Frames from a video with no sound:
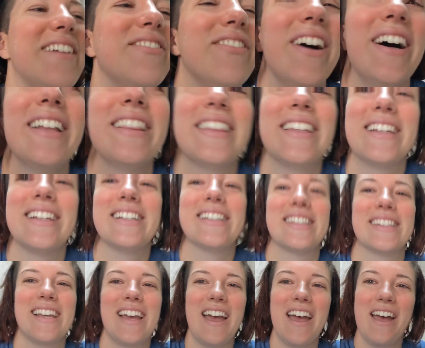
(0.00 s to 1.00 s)
I bought
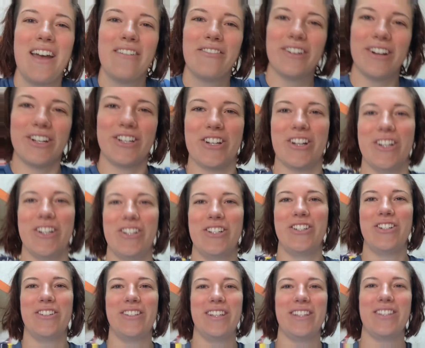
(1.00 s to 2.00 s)
this fresh
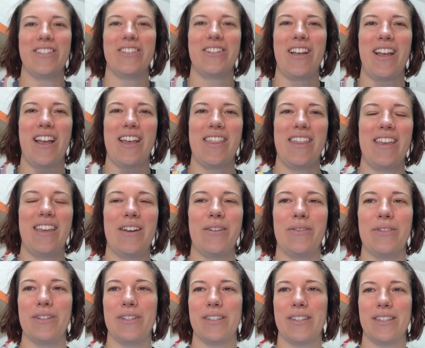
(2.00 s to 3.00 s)
orange juice yesterday. I think
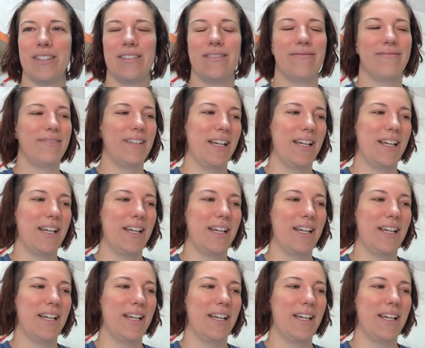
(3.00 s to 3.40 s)
it was